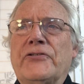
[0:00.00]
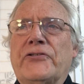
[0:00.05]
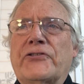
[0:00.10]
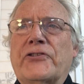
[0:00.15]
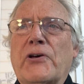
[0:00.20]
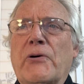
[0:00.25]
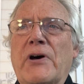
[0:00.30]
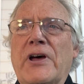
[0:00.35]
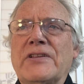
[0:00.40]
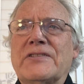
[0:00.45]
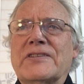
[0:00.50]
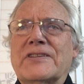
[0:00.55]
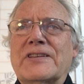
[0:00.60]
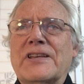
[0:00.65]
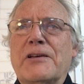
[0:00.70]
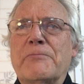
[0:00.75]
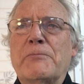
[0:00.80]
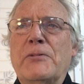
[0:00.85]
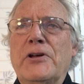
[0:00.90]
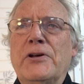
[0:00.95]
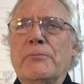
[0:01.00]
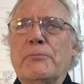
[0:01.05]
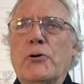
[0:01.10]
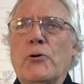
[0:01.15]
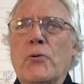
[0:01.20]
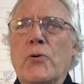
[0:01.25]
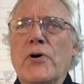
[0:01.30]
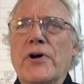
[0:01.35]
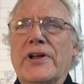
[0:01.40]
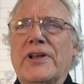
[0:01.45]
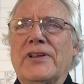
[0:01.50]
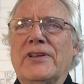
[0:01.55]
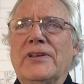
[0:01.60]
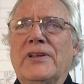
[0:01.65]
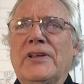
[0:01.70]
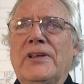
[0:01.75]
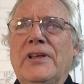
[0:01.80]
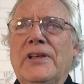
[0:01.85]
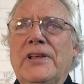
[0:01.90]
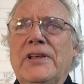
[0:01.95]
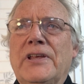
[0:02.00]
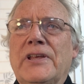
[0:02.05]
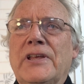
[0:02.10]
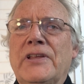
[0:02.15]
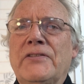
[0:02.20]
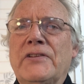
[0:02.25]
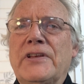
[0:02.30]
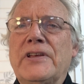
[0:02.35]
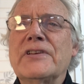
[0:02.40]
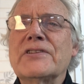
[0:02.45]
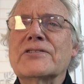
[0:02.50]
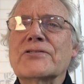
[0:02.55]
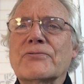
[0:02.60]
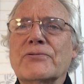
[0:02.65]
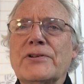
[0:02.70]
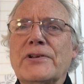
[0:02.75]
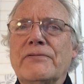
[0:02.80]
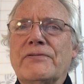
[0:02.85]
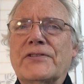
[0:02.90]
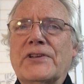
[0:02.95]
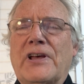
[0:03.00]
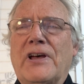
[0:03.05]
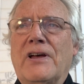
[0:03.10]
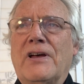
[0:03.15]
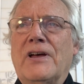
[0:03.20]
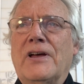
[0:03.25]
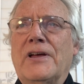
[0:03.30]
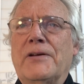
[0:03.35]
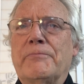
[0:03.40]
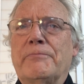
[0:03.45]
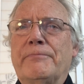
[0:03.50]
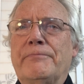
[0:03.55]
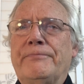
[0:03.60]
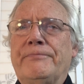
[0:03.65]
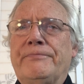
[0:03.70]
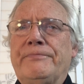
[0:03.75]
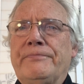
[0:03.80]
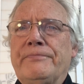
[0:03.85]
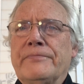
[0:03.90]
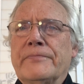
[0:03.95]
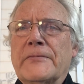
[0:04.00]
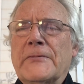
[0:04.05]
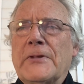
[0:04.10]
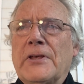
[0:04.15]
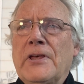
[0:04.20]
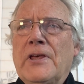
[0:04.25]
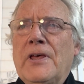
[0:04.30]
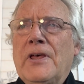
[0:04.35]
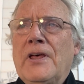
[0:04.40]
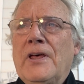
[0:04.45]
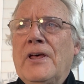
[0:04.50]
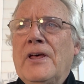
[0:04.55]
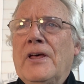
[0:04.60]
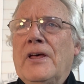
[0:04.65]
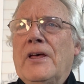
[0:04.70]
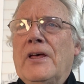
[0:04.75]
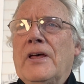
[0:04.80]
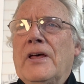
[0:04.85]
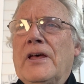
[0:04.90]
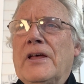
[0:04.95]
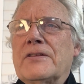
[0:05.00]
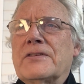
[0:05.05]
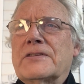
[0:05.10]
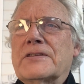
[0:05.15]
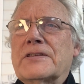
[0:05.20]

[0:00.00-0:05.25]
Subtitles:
So at some point in the history of time, a